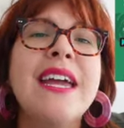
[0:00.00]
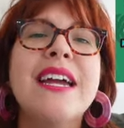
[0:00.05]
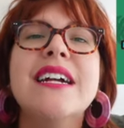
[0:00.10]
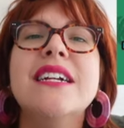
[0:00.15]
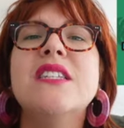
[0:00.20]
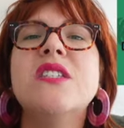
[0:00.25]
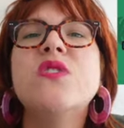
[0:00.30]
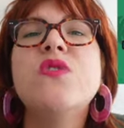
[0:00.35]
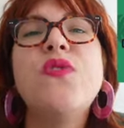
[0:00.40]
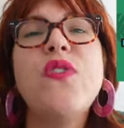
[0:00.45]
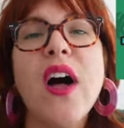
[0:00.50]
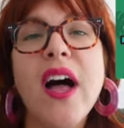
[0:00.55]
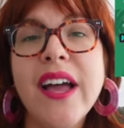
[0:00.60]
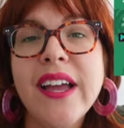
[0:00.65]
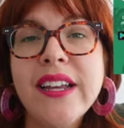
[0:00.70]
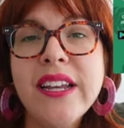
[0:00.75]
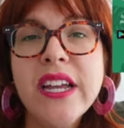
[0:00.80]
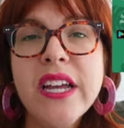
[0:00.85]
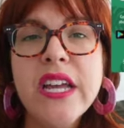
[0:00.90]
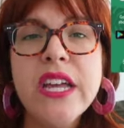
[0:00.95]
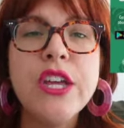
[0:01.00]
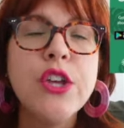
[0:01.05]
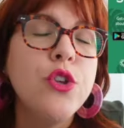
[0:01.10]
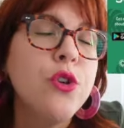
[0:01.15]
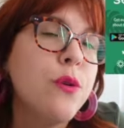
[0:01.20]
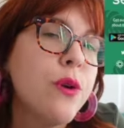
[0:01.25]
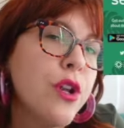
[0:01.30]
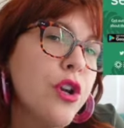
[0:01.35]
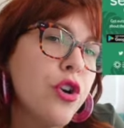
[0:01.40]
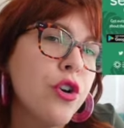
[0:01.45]
It's fun,
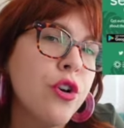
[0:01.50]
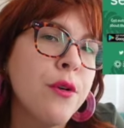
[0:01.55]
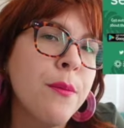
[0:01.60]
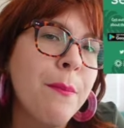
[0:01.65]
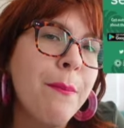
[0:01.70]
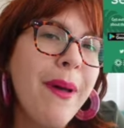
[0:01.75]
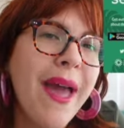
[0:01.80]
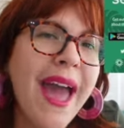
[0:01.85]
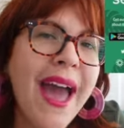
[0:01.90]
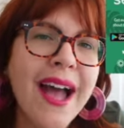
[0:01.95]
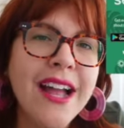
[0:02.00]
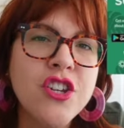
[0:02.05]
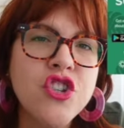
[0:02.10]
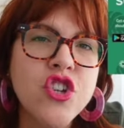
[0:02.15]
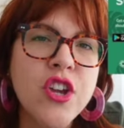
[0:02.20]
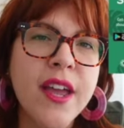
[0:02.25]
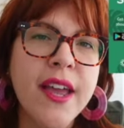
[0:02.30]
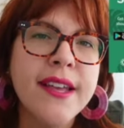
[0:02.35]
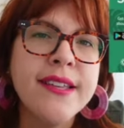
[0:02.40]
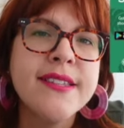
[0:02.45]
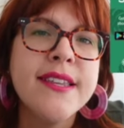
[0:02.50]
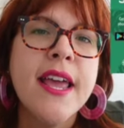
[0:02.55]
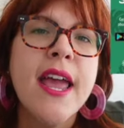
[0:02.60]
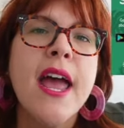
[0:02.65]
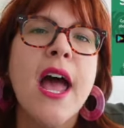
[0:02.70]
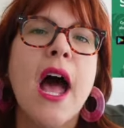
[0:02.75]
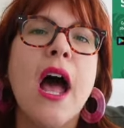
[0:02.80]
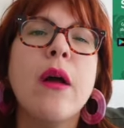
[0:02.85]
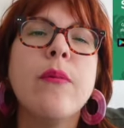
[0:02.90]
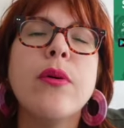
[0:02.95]
you can earn badges,
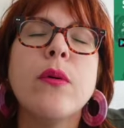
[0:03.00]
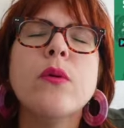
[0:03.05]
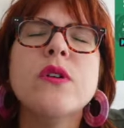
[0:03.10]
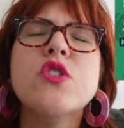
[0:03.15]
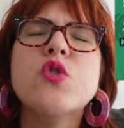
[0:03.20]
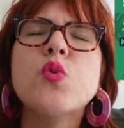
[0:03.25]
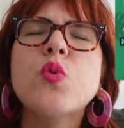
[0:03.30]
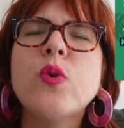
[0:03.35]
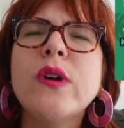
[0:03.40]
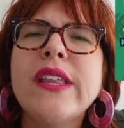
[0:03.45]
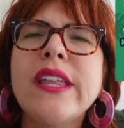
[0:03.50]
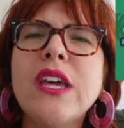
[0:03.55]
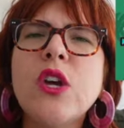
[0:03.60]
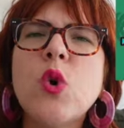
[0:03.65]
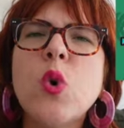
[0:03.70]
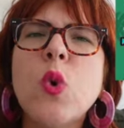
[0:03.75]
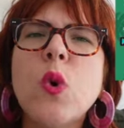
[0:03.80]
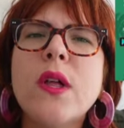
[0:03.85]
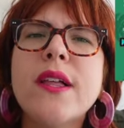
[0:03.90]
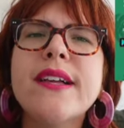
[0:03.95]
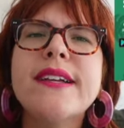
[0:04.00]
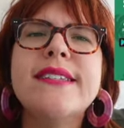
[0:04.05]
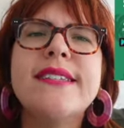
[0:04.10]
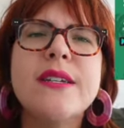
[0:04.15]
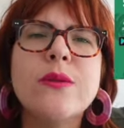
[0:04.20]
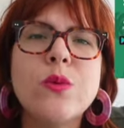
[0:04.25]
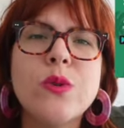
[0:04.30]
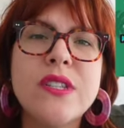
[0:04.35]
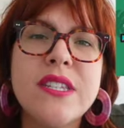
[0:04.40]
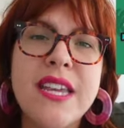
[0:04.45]
uh, but what's really cool is
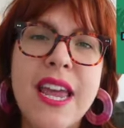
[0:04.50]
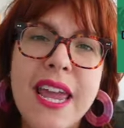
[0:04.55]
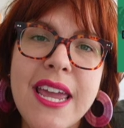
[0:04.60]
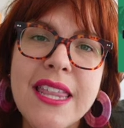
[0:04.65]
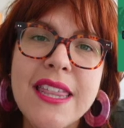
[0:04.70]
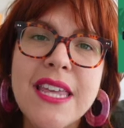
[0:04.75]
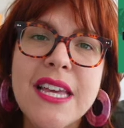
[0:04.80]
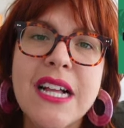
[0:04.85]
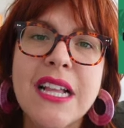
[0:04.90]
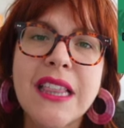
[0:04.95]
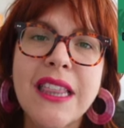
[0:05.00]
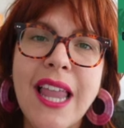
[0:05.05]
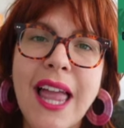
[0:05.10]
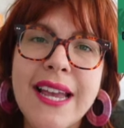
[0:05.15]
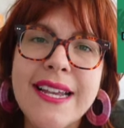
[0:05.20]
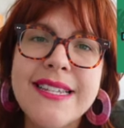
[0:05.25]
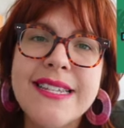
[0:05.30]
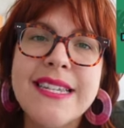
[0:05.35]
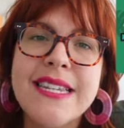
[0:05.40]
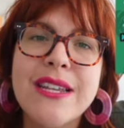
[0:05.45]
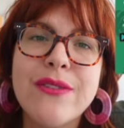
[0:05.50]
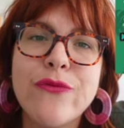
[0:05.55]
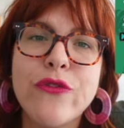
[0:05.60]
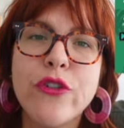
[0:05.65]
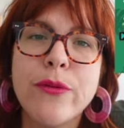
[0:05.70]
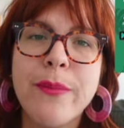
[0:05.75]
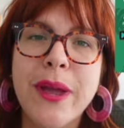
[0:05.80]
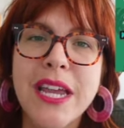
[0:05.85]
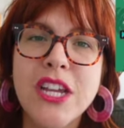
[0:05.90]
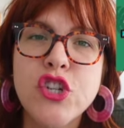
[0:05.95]
it will take the collected
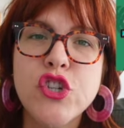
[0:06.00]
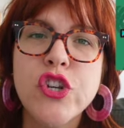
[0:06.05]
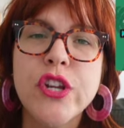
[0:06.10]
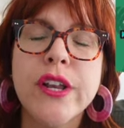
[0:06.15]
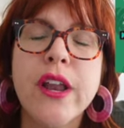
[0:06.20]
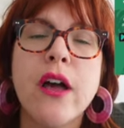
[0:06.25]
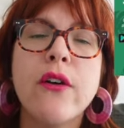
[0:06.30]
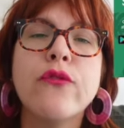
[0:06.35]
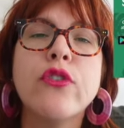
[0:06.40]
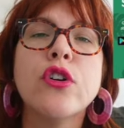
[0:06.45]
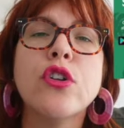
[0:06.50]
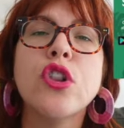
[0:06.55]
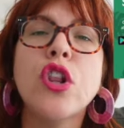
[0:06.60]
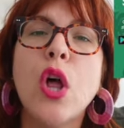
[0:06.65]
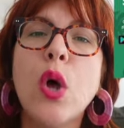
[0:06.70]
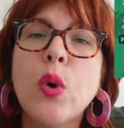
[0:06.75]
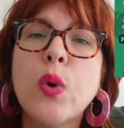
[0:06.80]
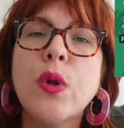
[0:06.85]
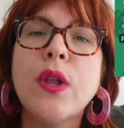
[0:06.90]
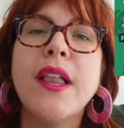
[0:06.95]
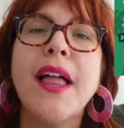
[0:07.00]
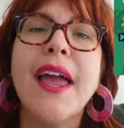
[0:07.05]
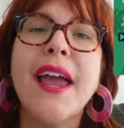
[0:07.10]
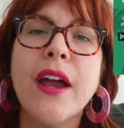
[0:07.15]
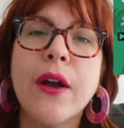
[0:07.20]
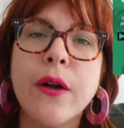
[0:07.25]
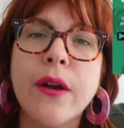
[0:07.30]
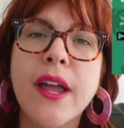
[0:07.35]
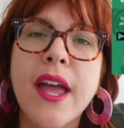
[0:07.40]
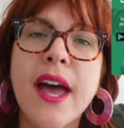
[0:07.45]
information of your local
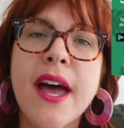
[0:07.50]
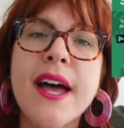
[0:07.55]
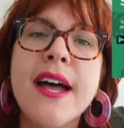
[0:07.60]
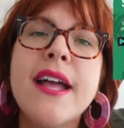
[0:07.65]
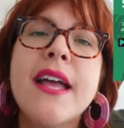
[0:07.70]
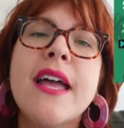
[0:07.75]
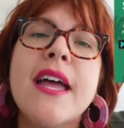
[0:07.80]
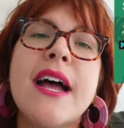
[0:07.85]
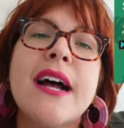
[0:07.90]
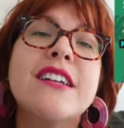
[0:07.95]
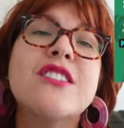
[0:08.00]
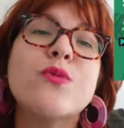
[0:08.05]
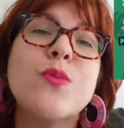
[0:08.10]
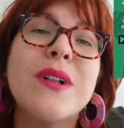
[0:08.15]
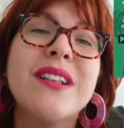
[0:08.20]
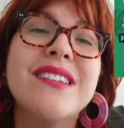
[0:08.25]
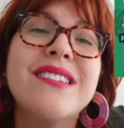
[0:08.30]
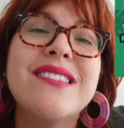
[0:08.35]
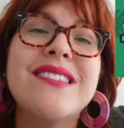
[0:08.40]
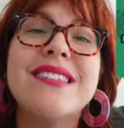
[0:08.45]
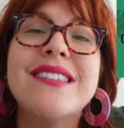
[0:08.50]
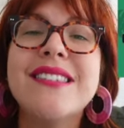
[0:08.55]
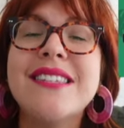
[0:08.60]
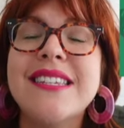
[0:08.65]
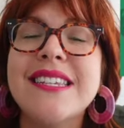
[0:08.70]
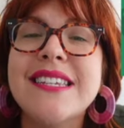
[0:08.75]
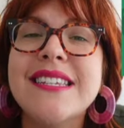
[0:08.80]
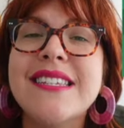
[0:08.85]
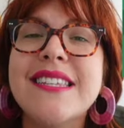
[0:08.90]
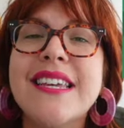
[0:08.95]
area, as well as the
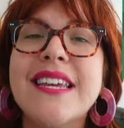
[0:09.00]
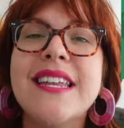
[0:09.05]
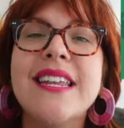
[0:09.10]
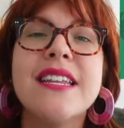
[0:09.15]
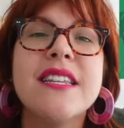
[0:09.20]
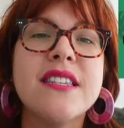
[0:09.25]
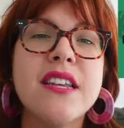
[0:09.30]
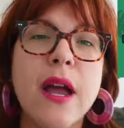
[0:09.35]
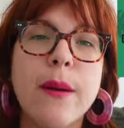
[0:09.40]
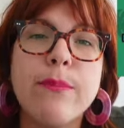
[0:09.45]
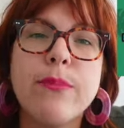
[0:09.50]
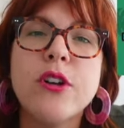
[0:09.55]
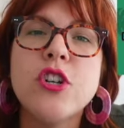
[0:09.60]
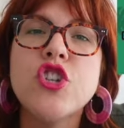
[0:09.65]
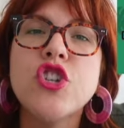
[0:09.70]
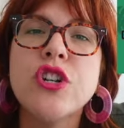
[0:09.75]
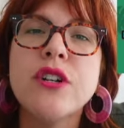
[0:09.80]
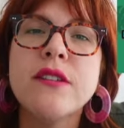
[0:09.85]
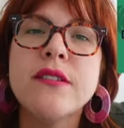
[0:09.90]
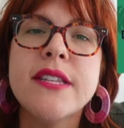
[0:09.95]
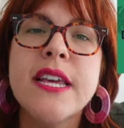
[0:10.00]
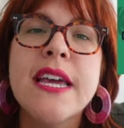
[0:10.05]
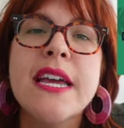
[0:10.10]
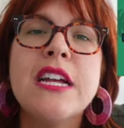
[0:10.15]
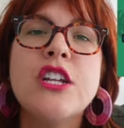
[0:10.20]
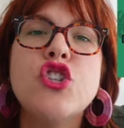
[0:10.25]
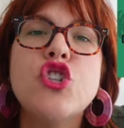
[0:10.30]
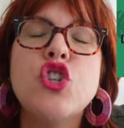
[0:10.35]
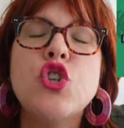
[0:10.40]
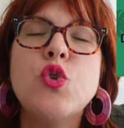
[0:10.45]
season and temperatures,
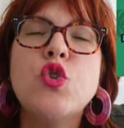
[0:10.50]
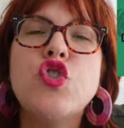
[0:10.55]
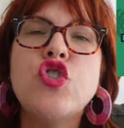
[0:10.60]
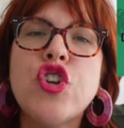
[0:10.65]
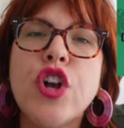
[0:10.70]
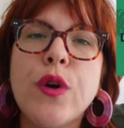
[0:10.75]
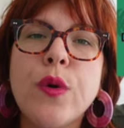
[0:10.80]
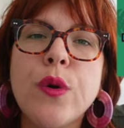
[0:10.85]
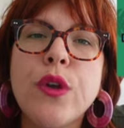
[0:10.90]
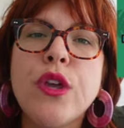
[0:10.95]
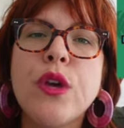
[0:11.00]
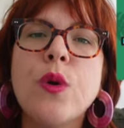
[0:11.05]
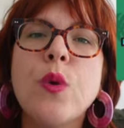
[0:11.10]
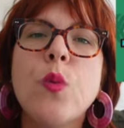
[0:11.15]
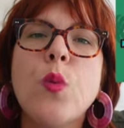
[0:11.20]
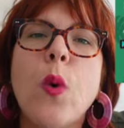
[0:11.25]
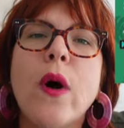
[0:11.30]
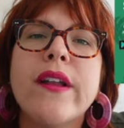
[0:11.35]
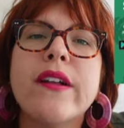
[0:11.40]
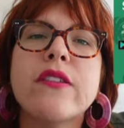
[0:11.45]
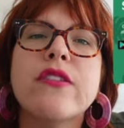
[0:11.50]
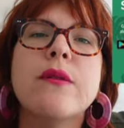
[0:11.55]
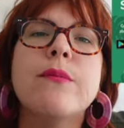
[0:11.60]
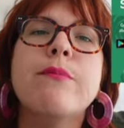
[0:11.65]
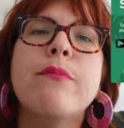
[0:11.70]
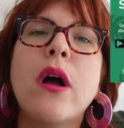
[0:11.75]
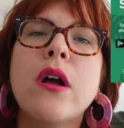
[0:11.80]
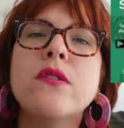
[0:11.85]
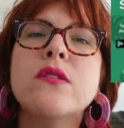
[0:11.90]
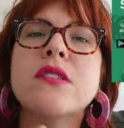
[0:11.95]
to show you what are the
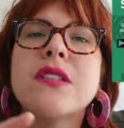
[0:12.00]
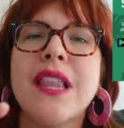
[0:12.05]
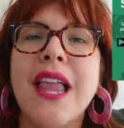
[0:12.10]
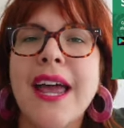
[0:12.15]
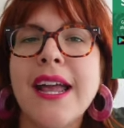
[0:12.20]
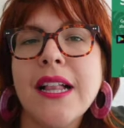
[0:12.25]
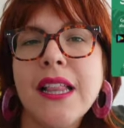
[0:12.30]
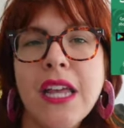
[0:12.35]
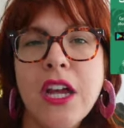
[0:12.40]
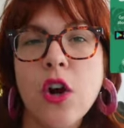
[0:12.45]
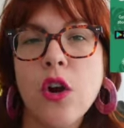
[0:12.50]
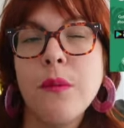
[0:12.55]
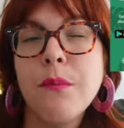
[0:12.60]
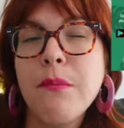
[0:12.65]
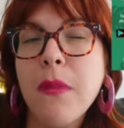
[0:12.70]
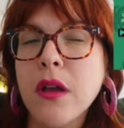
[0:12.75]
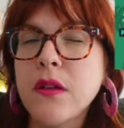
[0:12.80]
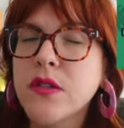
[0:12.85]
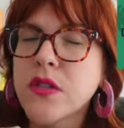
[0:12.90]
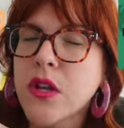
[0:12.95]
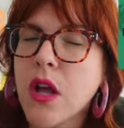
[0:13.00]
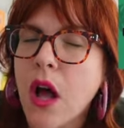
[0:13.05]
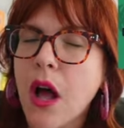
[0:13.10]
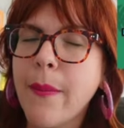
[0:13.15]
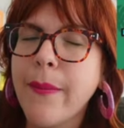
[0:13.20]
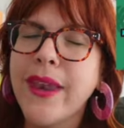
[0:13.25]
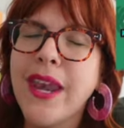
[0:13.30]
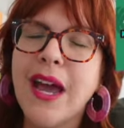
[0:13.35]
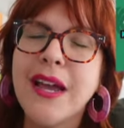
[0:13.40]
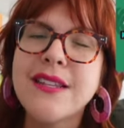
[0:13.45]
most likely or most
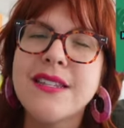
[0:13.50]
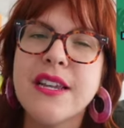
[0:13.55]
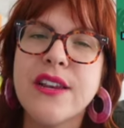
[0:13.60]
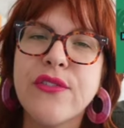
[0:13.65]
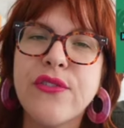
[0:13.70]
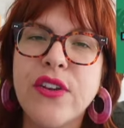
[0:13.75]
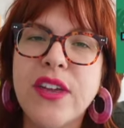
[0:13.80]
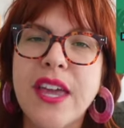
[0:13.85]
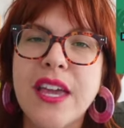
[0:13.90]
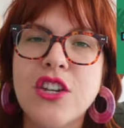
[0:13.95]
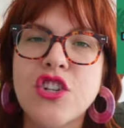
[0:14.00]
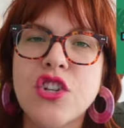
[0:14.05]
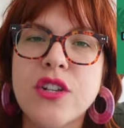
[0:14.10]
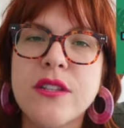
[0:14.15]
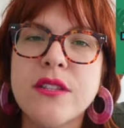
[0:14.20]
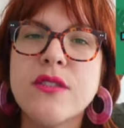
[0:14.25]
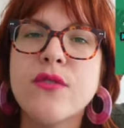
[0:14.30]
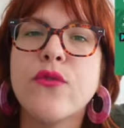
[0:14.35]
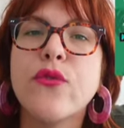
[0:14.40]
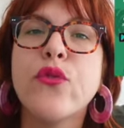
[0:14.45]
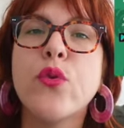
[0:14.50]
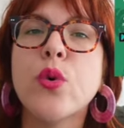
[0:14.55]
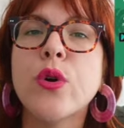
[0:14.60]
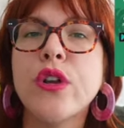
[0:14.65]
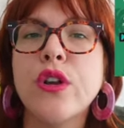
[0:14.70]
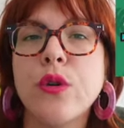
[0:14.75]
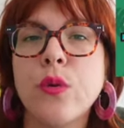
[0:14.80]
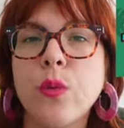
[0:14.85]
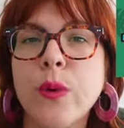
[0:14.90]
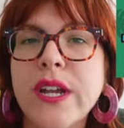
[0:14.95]
common identifications for
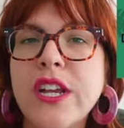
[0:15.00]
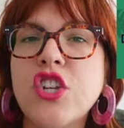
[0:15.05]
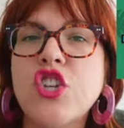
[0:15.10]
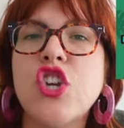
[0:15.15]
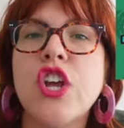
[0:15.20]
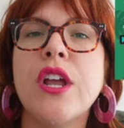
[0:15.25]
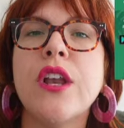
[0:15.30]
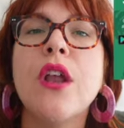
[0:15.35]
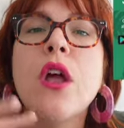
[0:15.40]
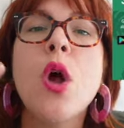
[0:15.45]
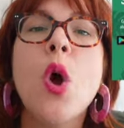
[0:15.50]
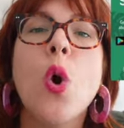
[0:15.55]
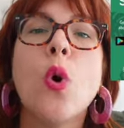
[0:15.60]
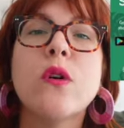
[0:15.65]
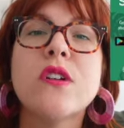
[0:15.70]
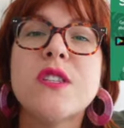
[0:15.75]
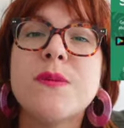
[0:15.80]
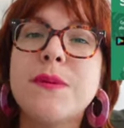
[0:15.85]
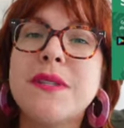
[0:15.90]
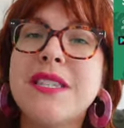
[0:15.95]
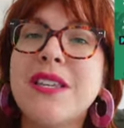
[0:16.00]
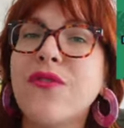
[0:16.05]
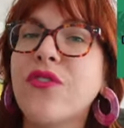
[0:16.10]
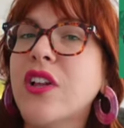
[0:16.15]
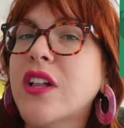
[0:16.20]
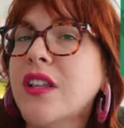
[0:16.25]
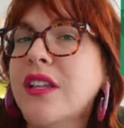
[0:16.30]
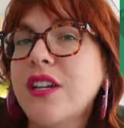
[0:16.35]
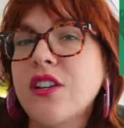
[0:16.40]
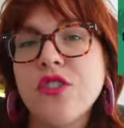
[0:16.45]
your region or
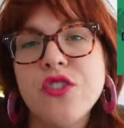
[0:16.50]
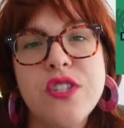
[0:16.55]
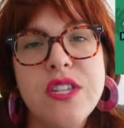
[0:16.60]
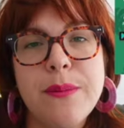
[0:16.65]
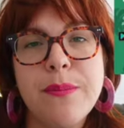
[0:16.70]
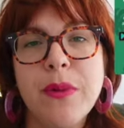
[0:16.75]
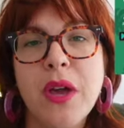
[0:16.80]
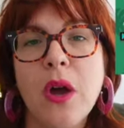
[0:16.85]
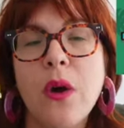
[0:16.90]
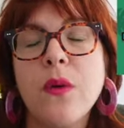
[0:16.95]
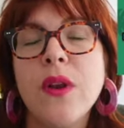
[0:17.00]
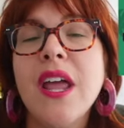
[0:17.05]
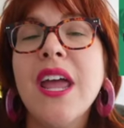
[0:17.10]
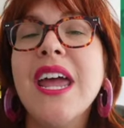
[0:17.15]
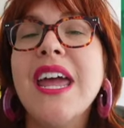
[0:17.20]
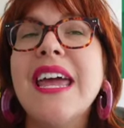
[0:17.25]
specifically your zip code.